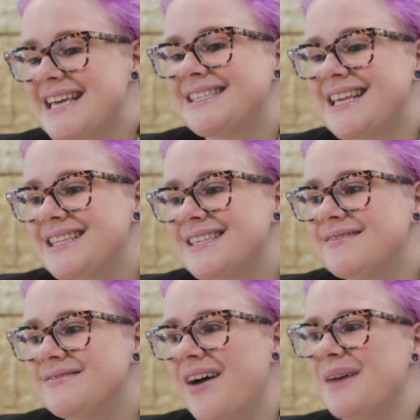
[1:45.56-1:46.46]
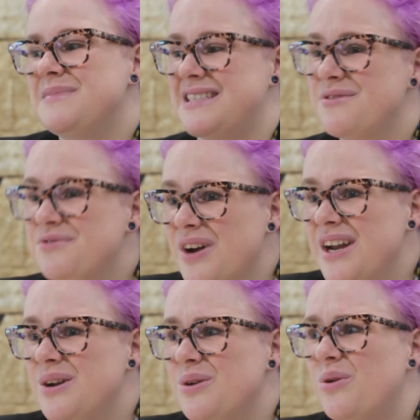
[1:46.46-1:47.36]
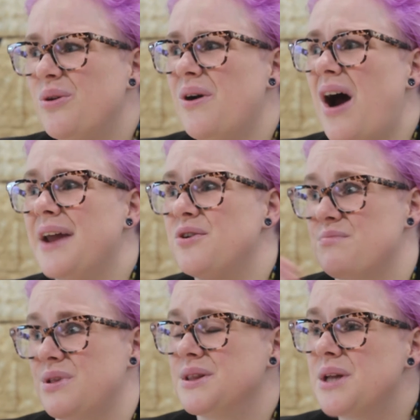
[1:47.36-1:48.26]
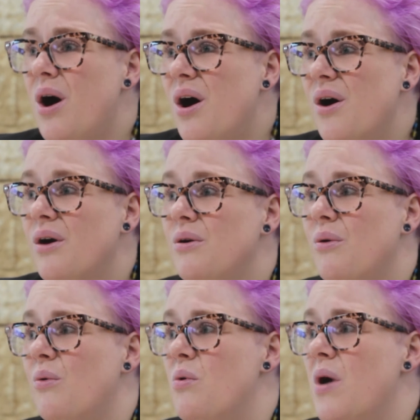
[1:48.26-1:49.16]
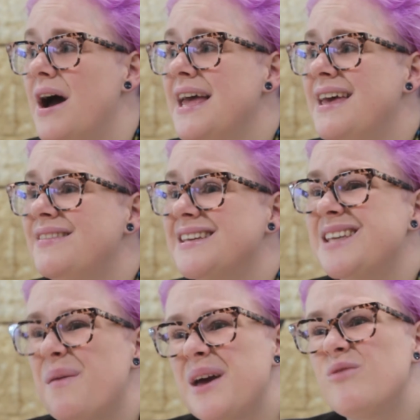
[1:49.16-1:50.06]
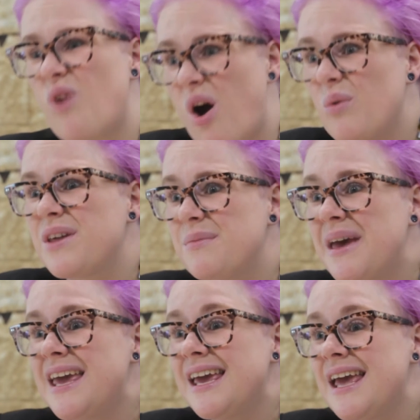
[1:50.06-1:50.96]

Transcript: that sense of I'm different or I don't belong or there's something wrong with me.